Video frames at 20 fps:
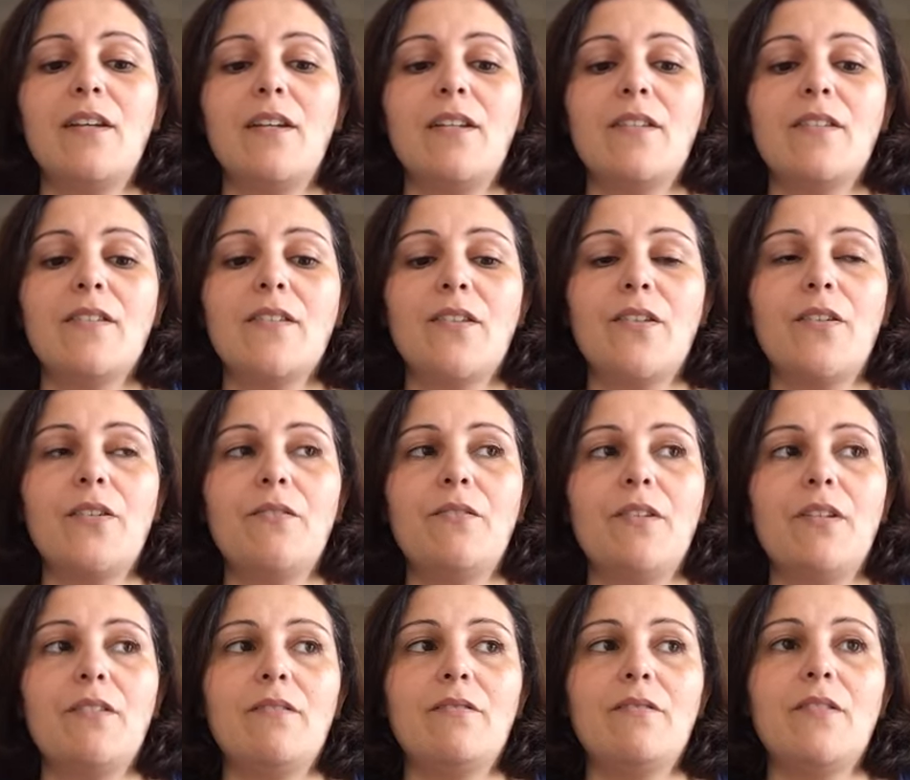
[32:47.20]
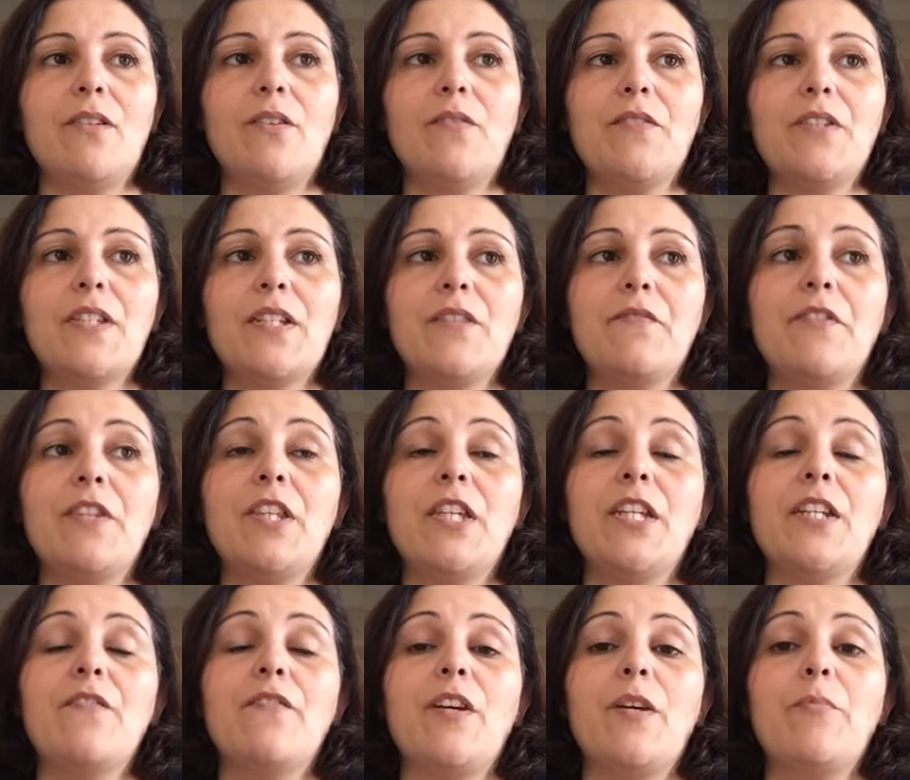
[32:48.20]
So obviously for the
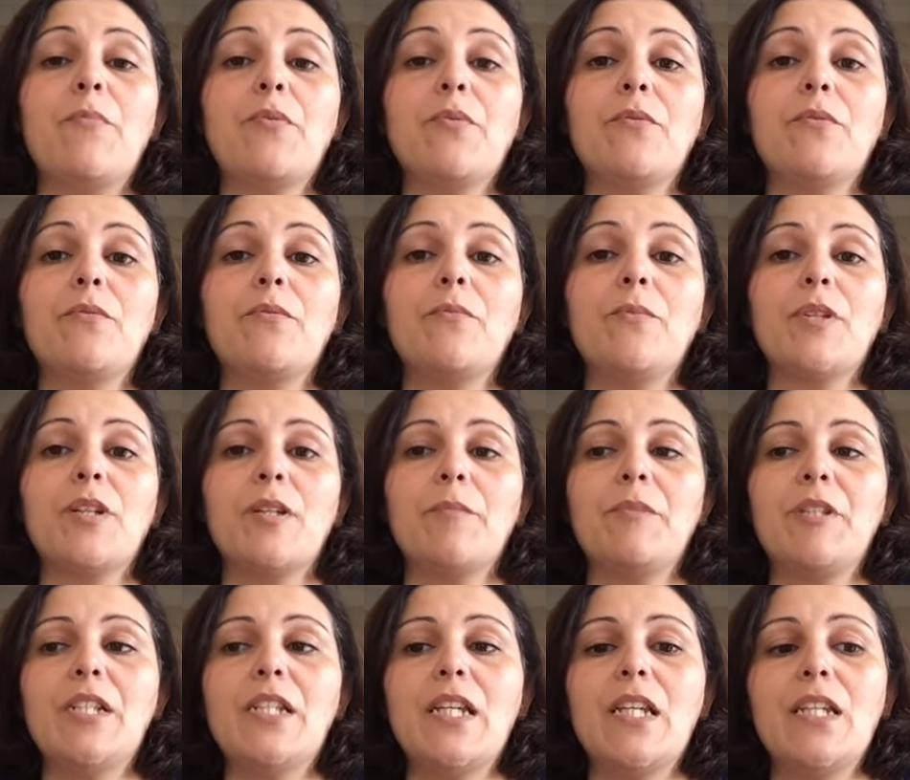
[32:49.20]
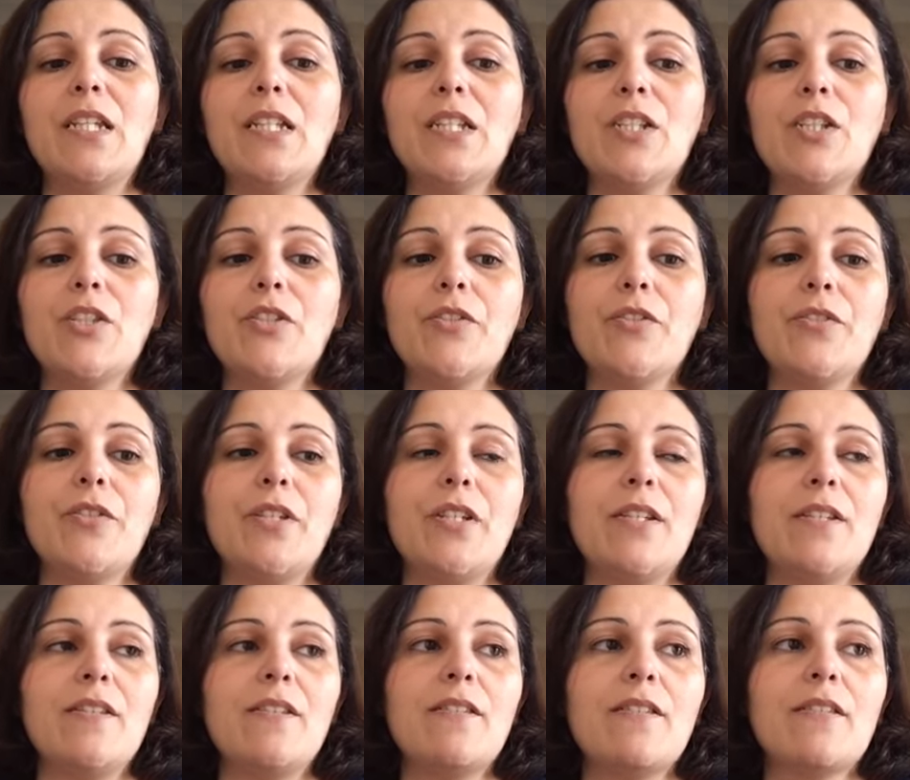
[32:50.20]
end of April, what I'm intending to do
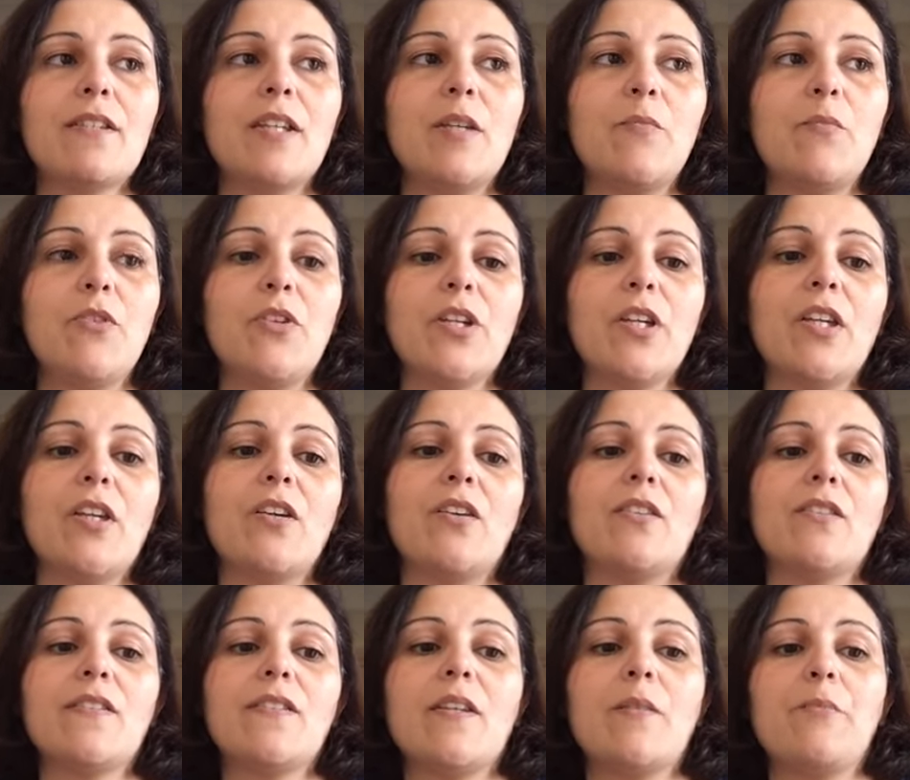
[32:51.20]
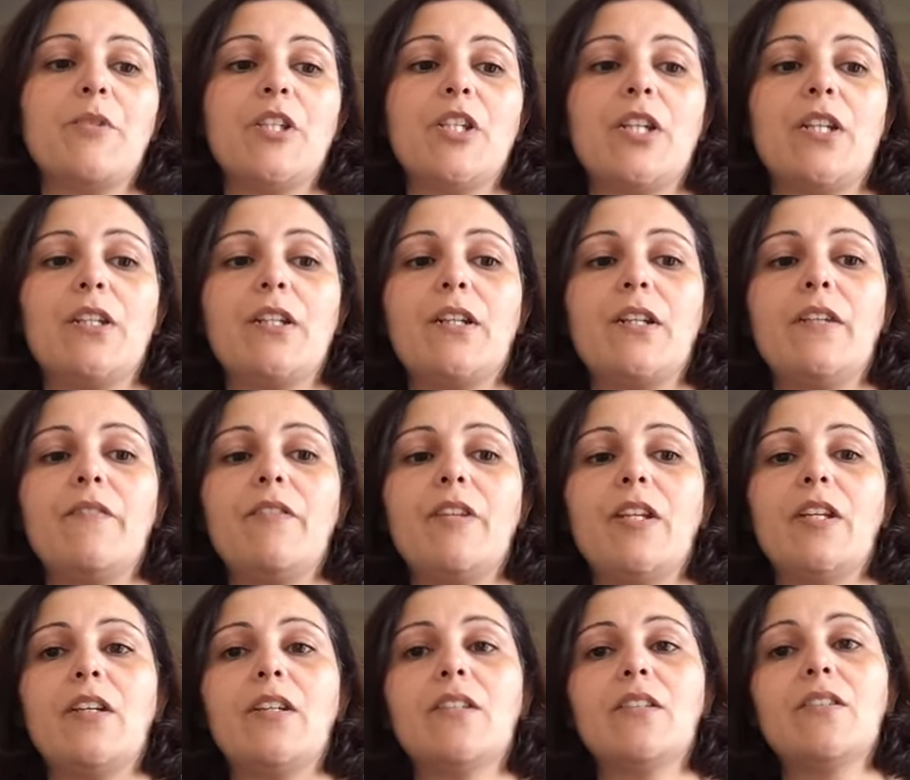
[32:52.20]
is keep working on Some Enchanted
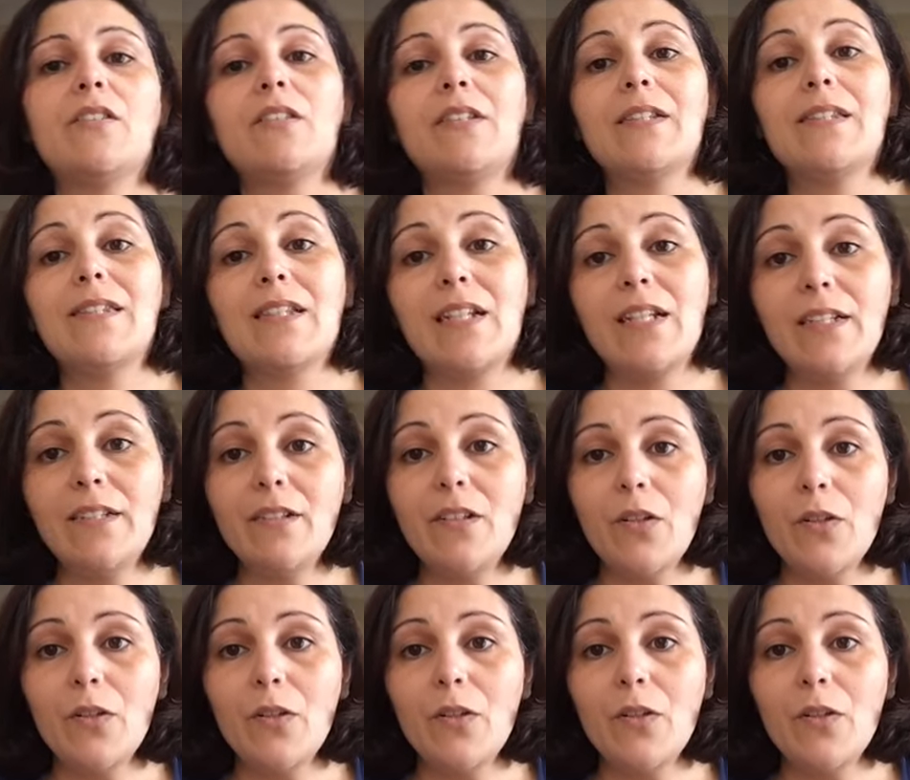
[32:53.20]
Evening until it's done.